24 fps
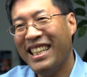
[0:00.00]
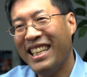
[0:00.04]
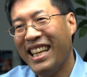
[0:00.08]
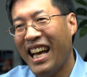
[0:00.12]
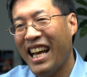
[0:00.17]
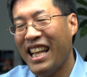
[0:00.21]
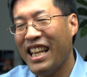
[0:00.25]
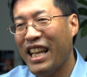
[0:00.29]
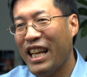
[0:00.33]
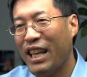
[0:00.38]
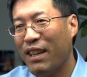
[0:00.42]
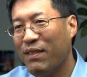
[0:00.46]

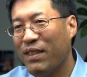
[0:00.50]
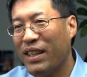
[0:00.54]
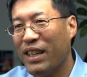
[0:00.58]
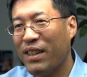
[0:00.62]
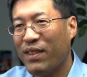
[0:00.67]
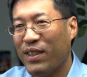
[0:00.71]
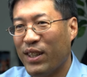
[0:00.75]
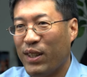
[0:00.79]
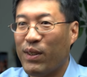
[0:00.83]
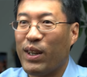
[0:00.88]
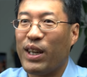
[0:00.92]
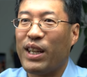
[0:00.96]
And then
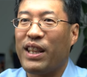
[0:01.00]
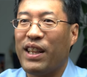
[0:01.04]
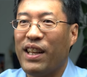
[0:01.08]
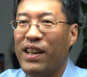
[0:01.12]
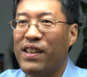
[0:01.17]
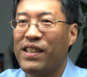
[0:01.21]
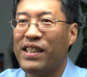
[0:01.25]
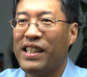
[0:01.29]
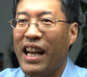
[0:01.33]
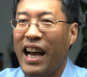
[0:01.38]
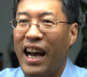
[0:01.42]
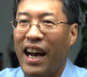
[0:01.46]
we worked
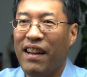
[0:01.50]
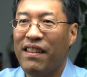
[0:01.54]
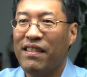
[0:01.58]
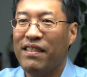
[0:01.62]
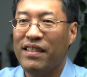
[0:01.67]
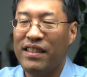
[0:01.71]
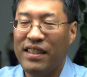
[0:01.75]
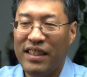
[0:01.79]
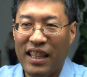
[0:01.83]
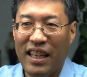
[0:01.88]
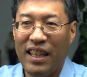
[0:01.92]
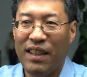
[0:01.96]
those out.
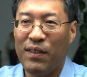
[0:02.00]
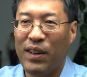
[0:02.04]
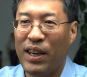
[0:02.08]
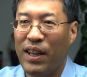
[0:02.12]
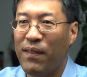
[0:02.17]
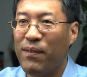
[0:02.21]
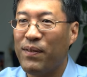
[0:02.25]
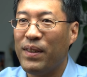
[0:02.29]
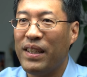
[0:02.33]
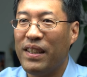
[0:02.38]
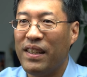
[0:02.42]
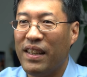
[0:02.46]
And I want
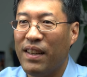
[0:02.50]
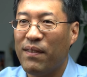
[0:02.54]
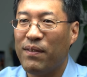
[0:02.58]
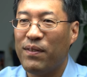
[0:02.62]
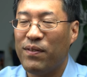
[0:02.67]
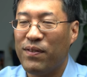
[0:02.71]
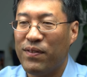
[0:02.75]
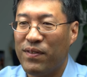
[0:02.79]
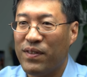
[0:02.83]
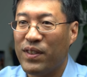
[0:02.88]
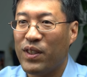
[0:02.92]
to be I'm